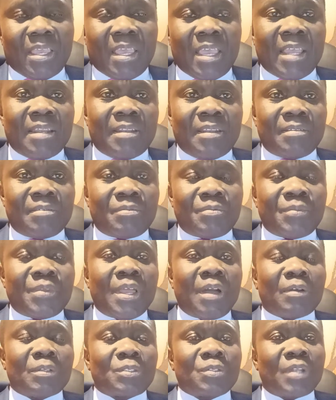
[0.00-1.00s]
And we
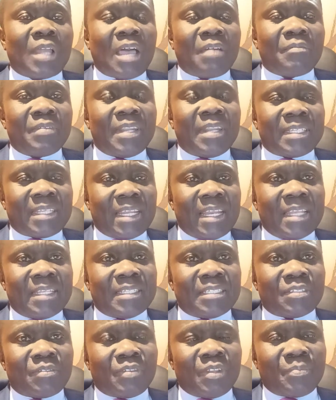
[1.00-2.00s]
are also having the
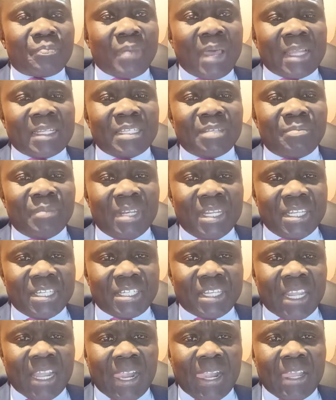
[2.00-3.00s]
challenges of the party
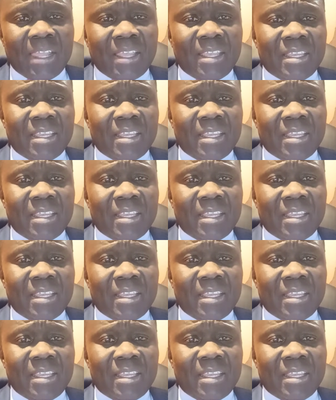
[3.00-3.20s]
militia